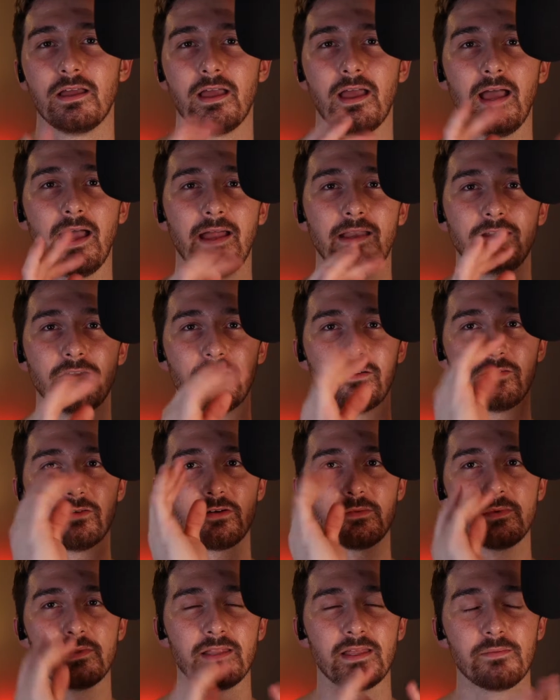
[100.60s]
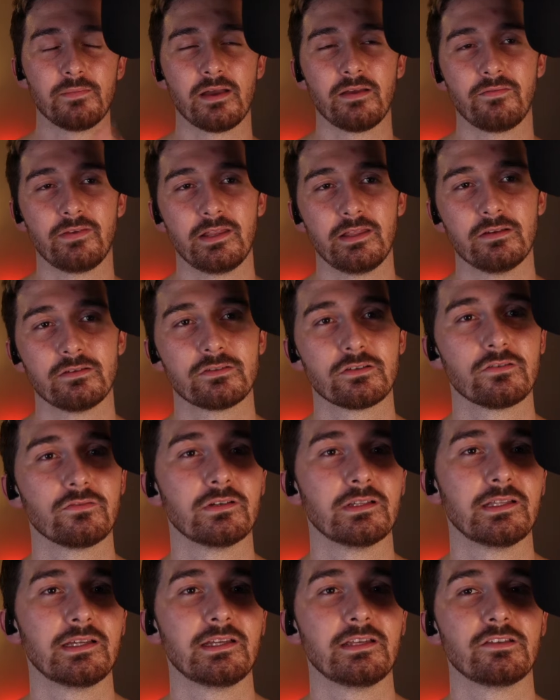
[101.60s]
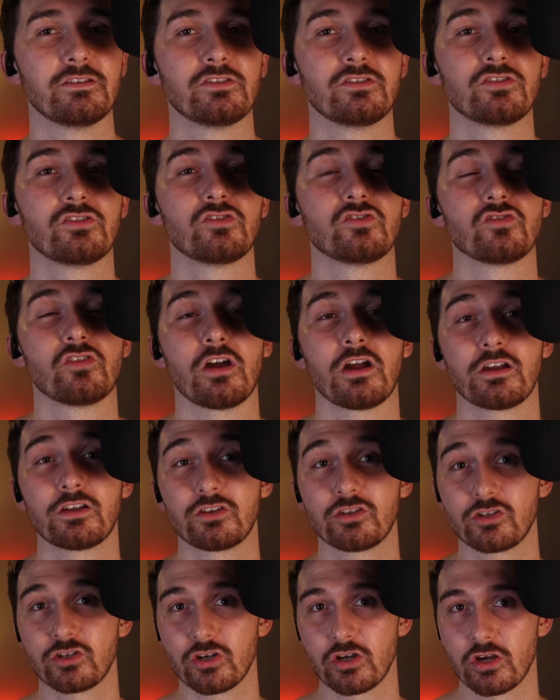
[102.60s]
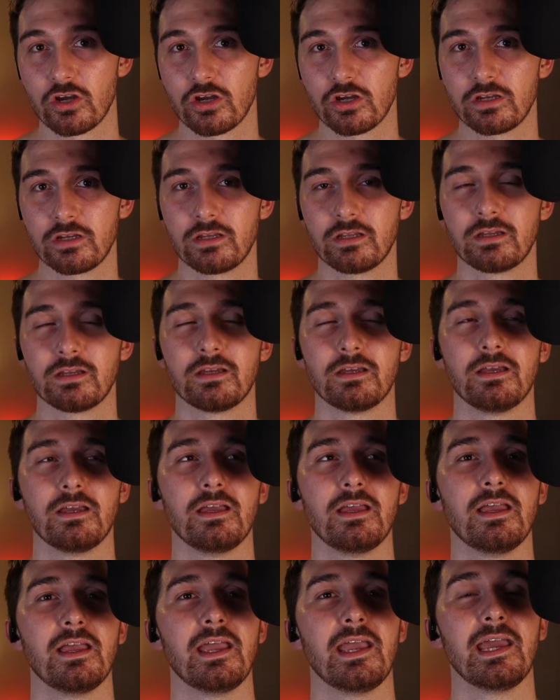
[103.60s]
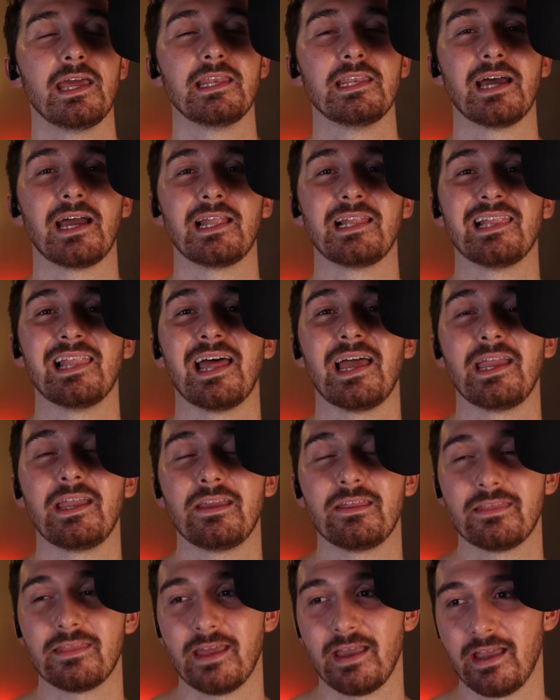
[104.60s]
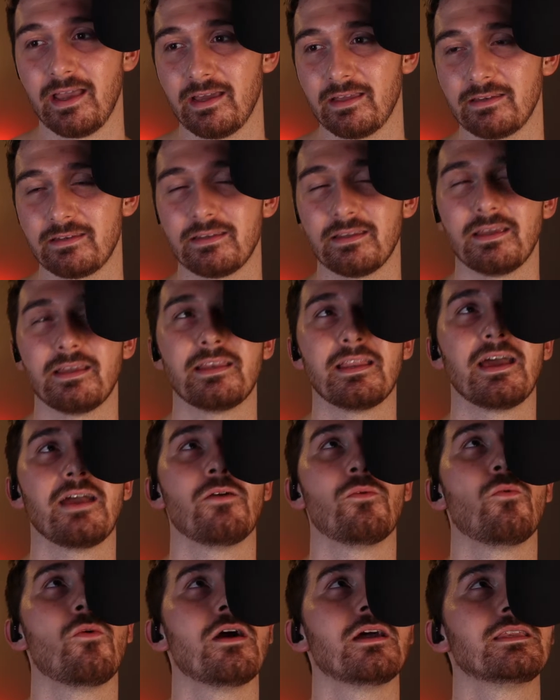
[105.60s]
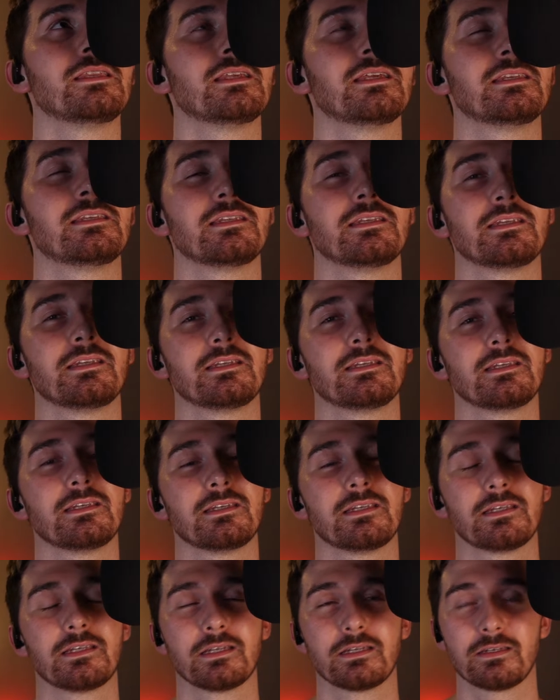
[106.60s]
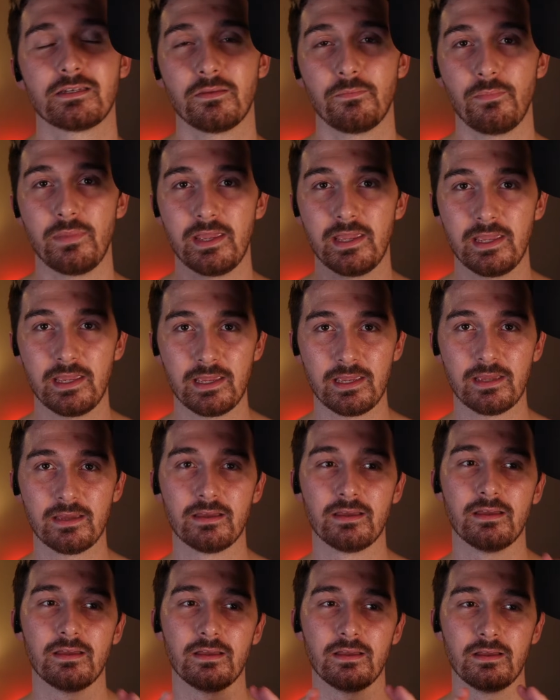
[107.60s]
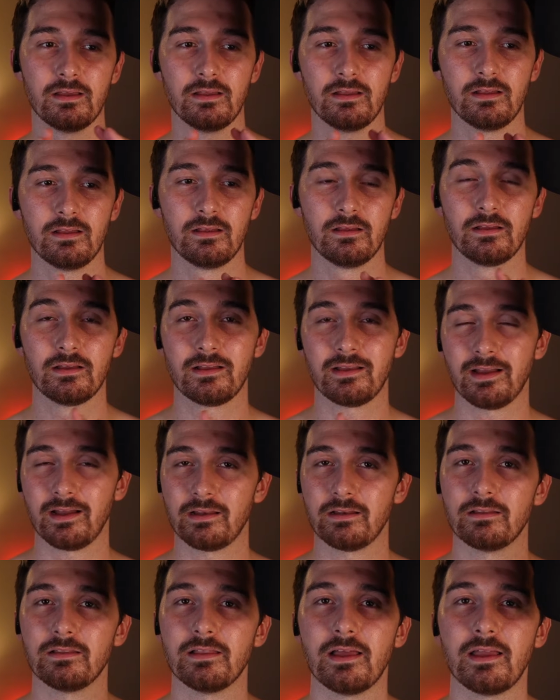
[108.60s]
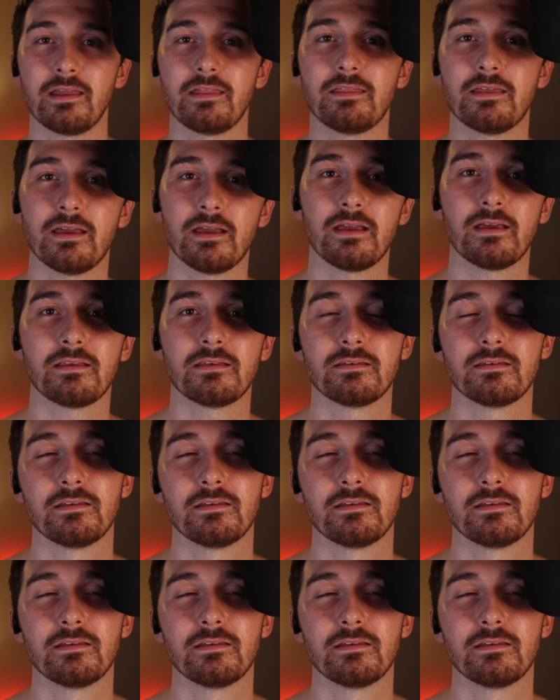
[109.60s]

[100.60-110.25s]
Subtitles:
I know normally my videos are really structured, and I like that, and I want it to be kind of like that.